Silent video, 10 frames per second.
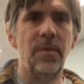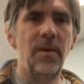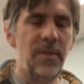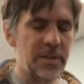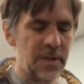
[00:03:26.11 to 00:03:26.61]

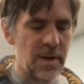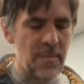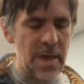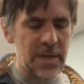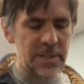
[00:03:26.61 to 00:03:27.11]
that's going to
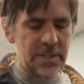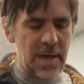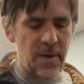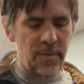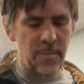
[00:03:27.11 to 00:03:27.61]
make it
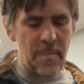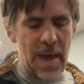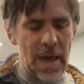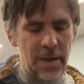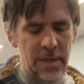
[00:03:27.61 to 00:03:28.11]
sound
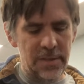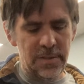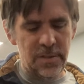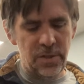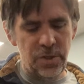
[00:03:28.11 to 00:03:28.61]
bad
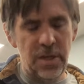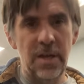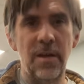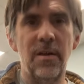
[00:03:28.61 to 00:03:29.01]
against the G,